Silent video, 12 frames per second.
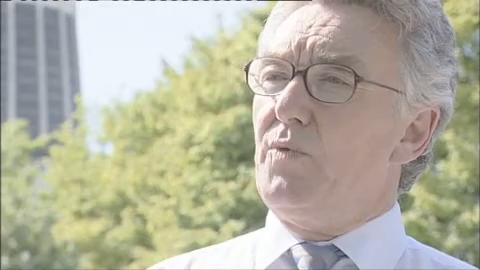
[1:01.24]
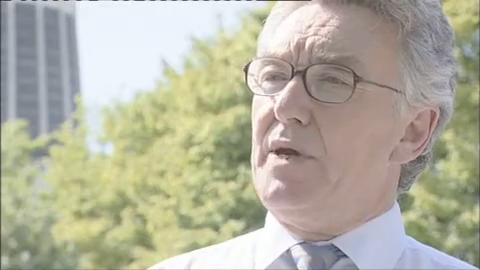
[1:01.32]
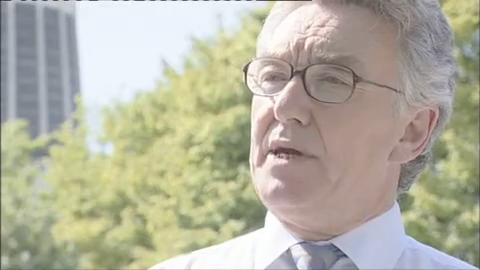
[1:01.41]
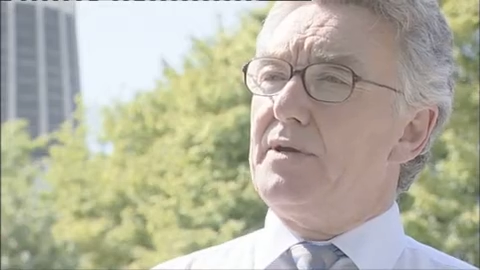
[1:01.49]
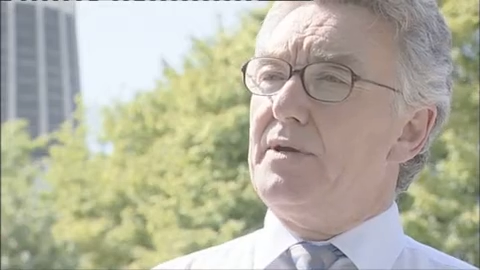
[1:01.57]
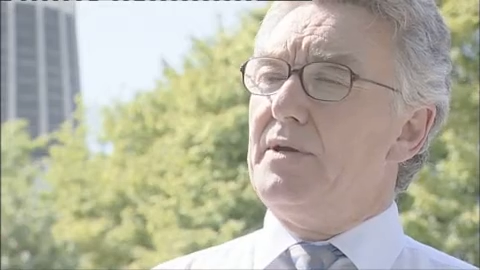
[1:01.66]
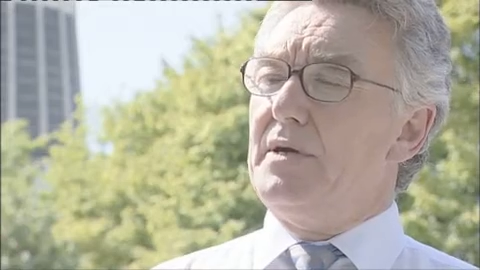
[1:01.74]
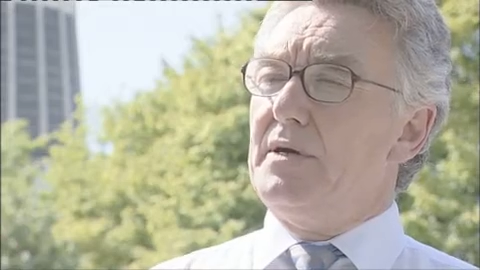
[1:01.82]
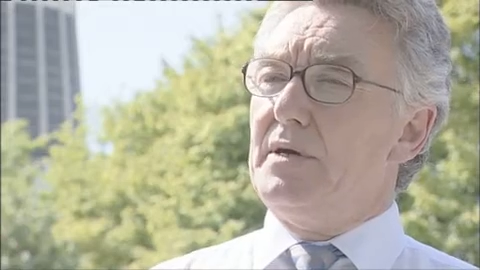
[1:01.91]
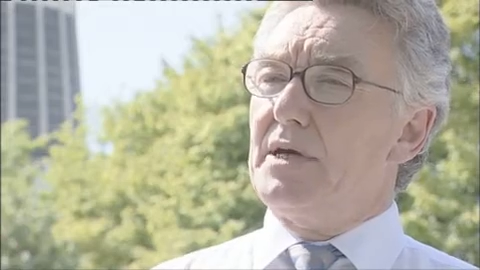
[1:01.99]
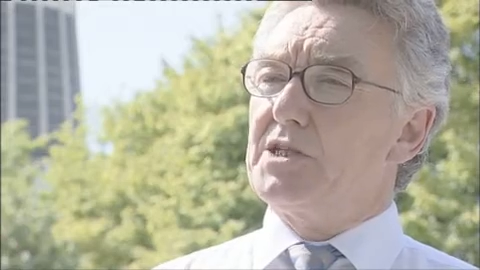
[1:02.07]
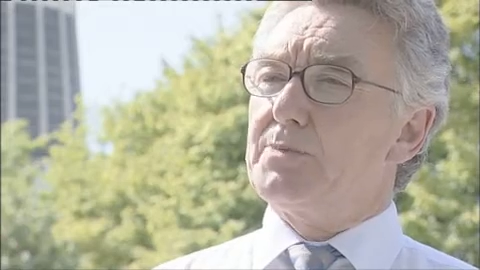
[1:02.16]
we can
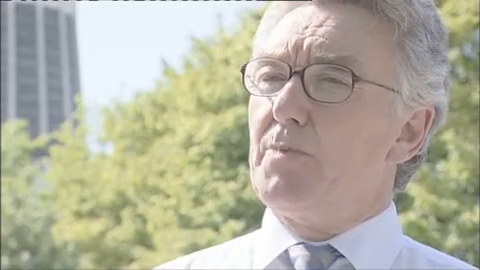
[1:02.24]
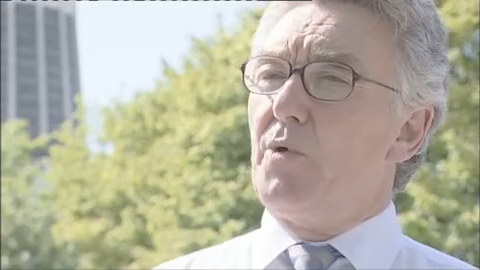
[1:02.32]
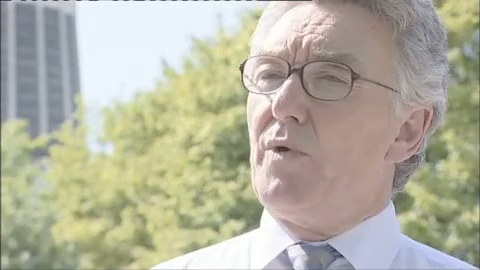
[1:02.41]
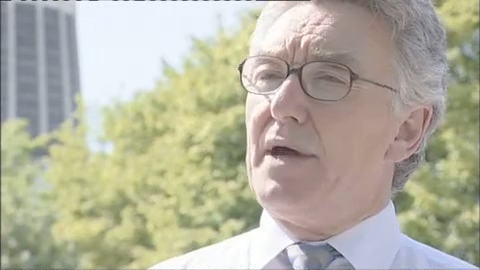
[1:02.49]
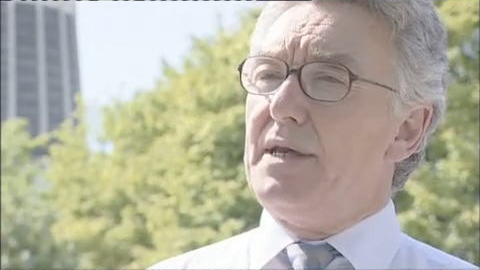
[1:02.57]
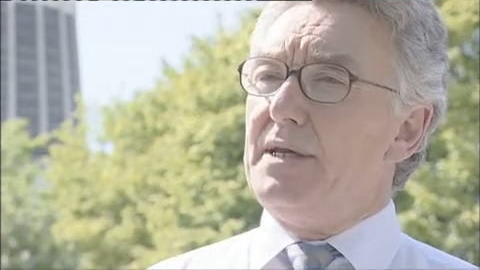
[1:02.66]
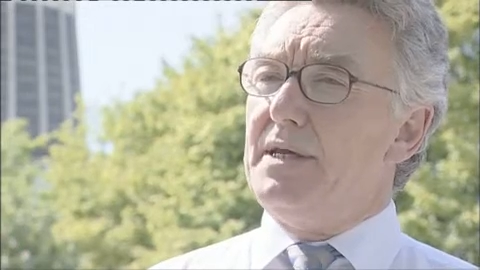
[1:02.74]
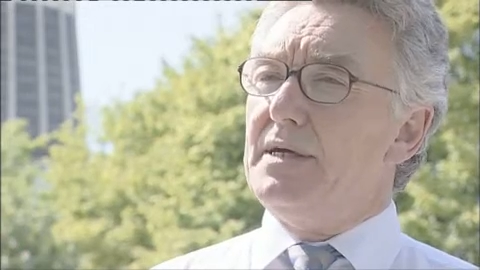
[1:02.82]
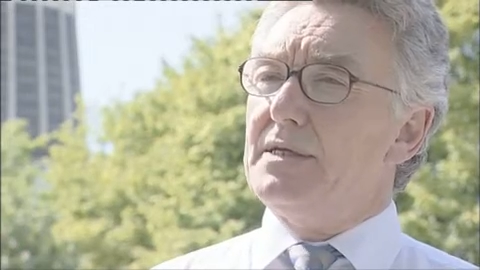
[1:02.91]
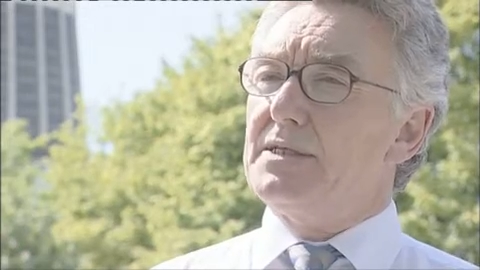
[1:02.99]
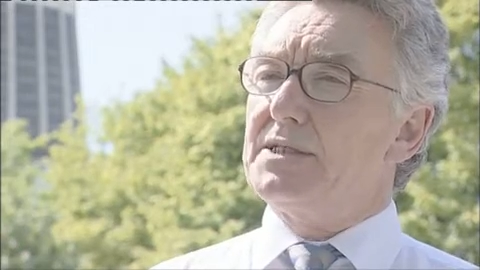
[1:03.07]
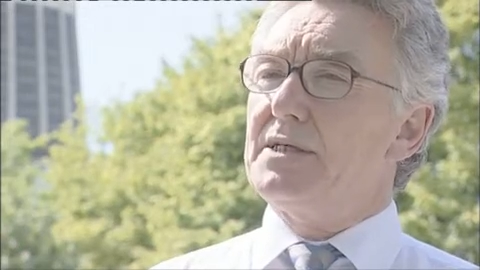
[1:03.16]
explore
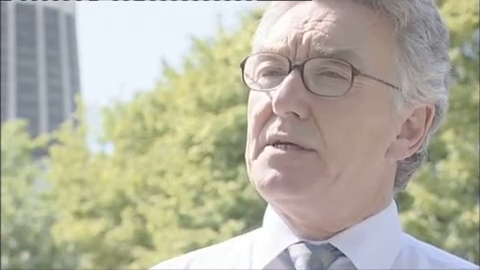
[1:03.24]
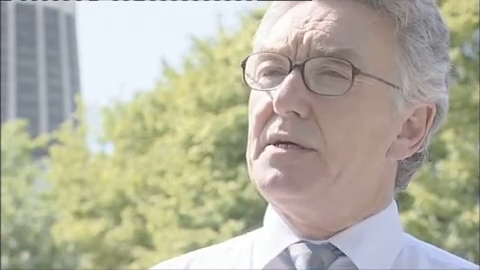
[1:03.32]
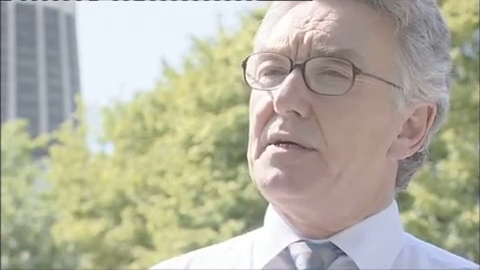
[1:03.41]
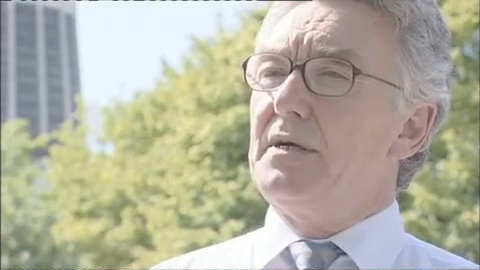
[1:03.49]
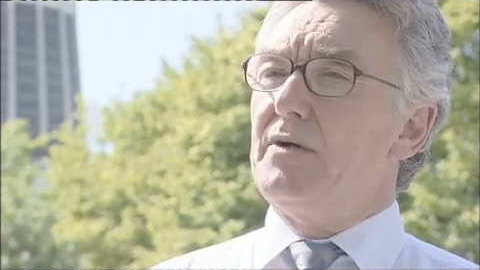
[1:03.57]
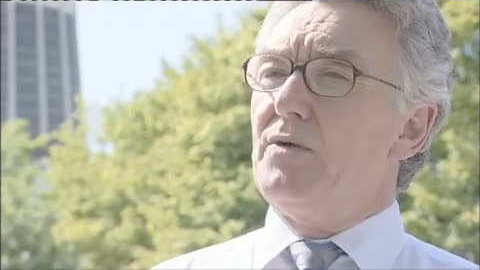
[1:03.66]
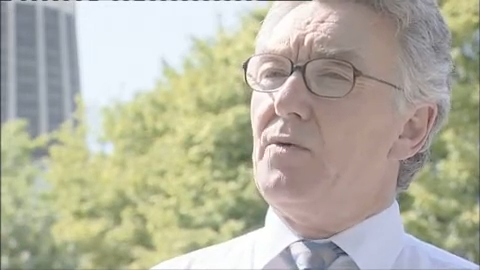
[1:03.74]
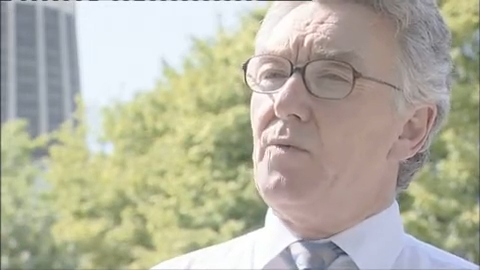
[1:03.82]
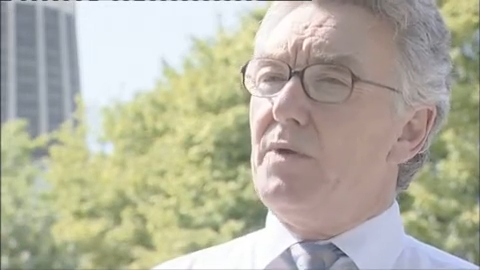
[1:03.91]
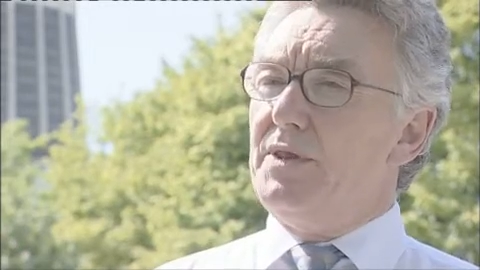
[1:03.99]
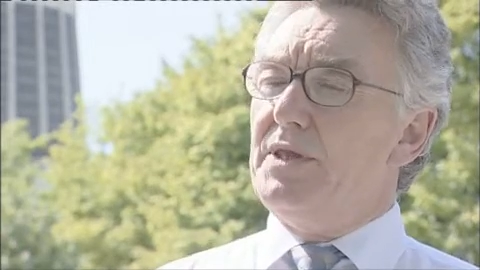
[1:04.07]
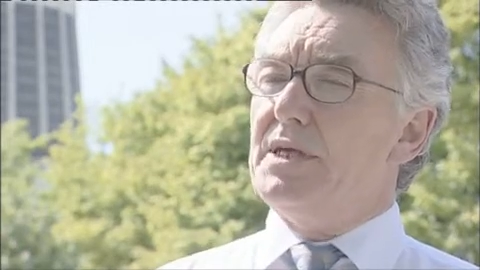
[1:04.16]
ideas
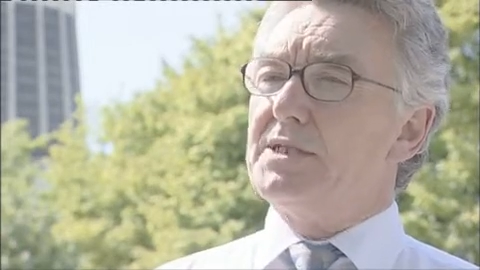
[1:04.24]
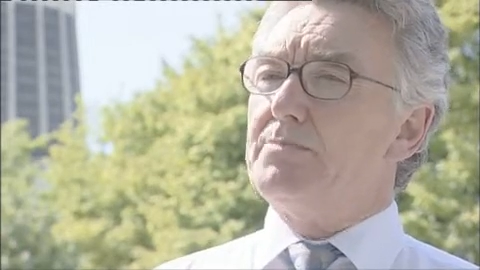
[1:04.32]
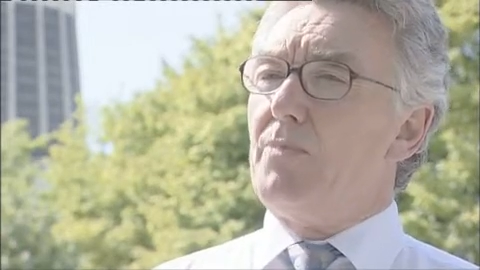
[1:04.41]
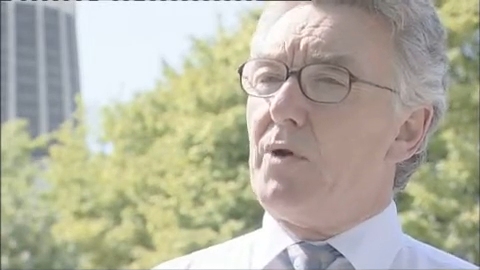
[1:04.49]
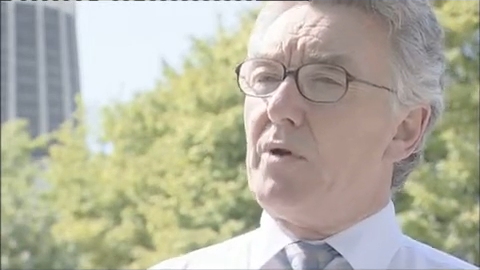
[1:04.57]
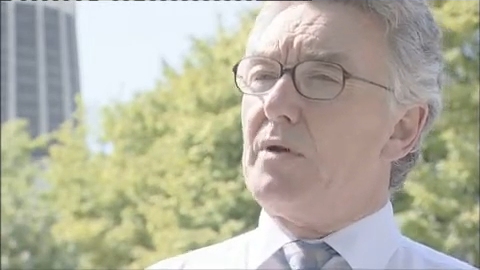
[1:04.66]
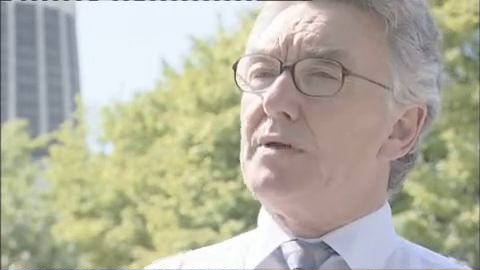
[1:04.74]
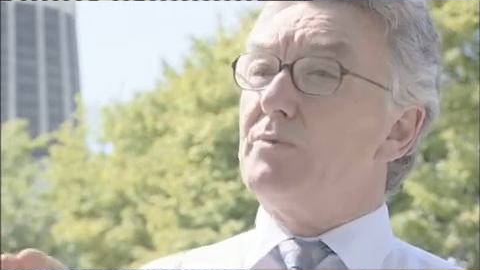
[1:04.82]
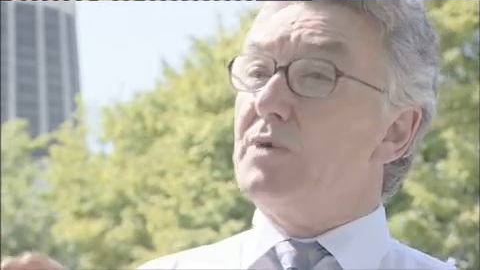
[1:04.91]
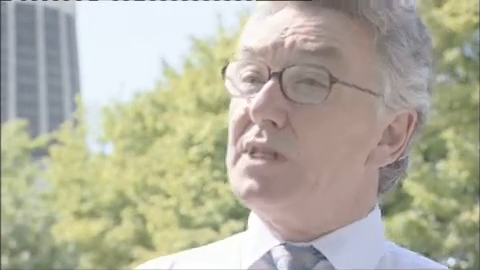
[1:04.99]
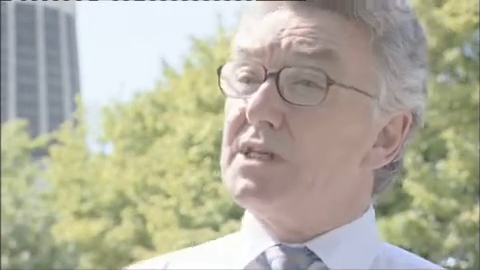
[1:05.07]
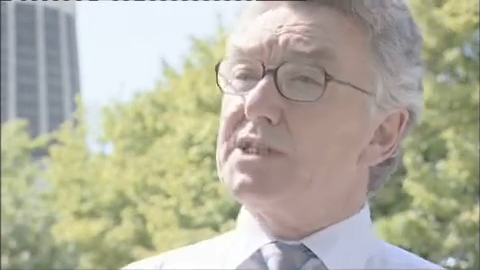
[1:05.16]
with this model and
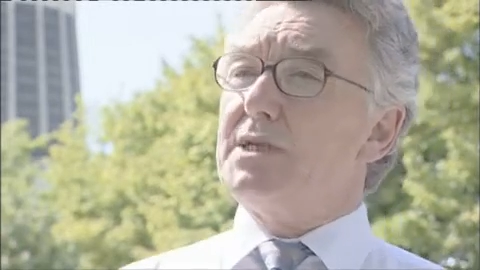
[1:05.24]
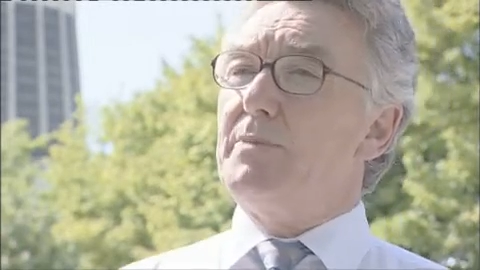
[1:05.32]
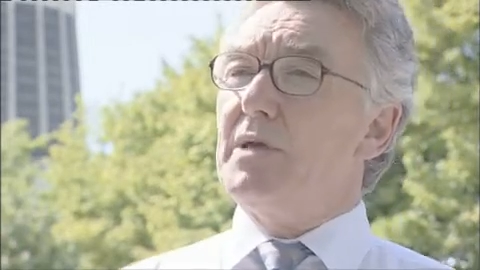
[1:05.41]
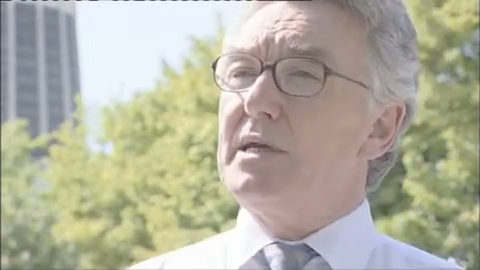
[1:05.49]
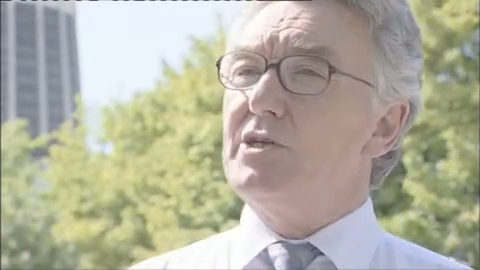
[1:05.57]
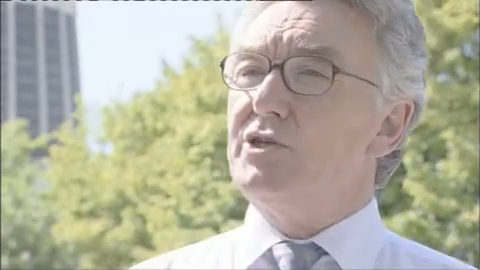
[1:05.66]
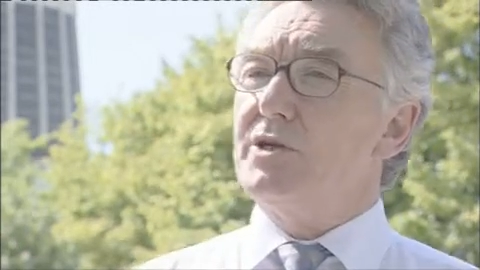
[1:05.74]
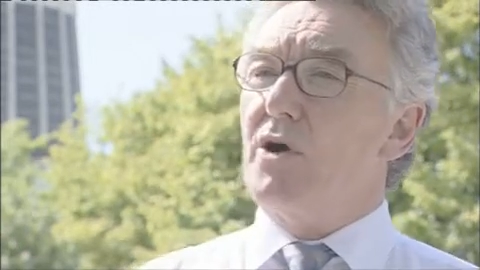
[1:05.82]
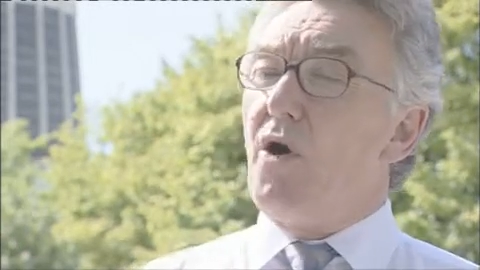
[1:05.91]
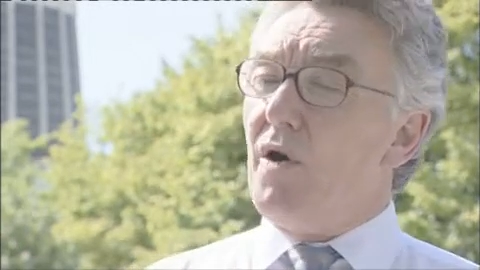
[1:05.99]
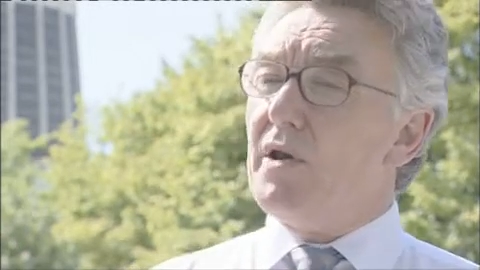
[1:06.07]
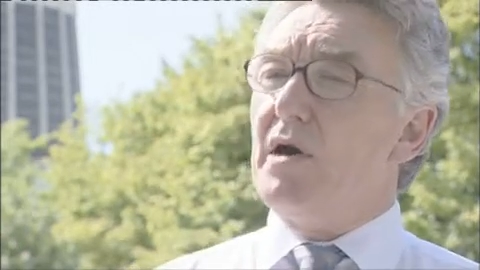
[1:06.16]
with this simulation
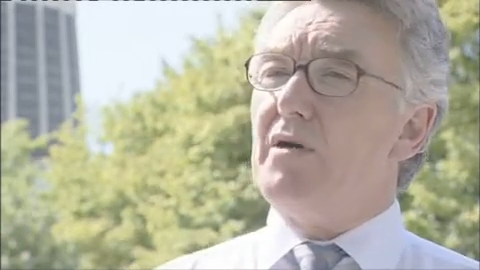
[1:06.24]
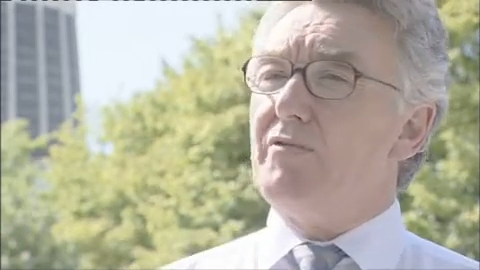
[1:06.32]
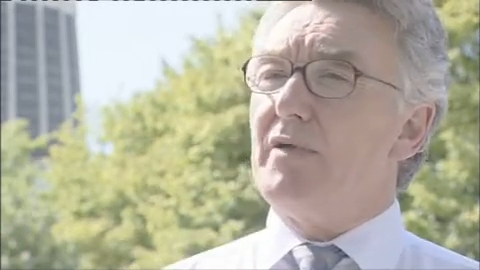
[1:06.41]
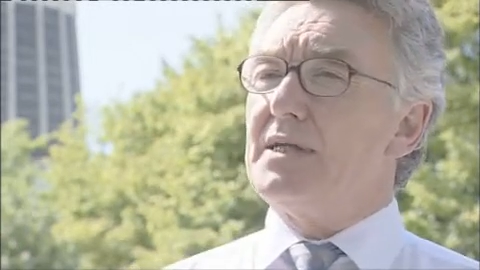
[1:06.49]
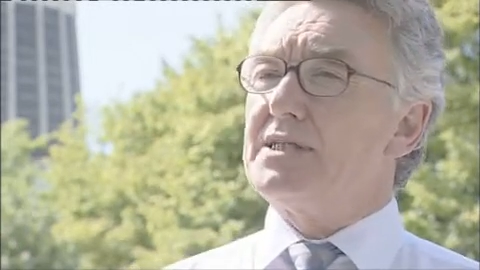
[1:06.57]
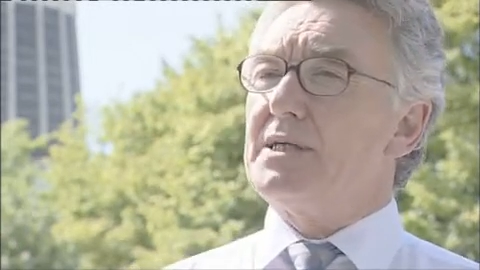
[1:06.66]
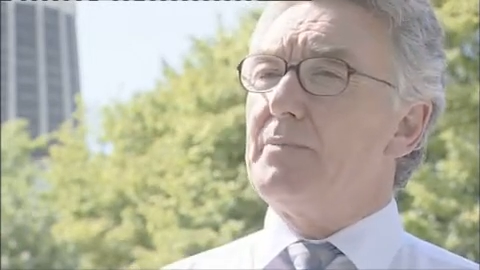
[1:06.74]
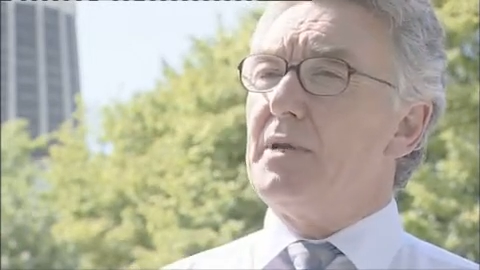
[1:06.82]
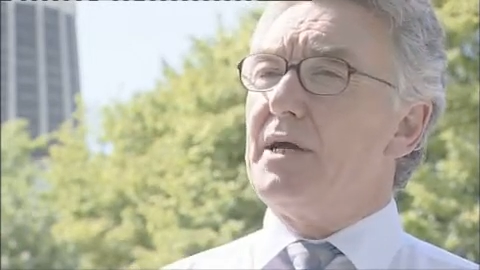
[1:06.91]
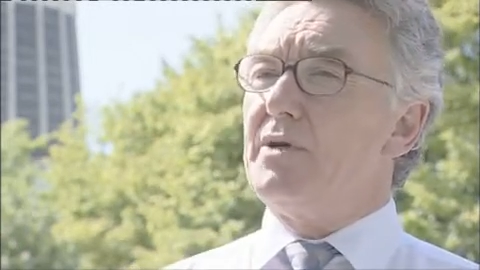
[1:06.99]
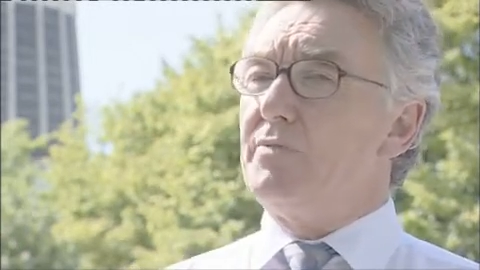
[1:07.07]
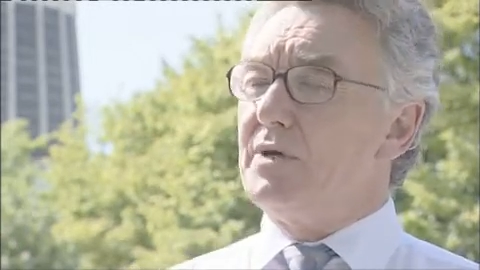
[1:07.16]
on our flight
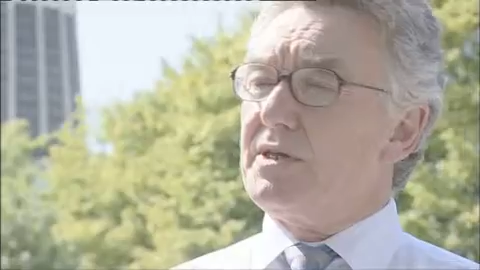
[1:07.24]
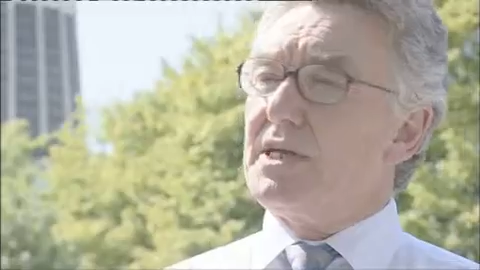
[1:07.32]
simulator with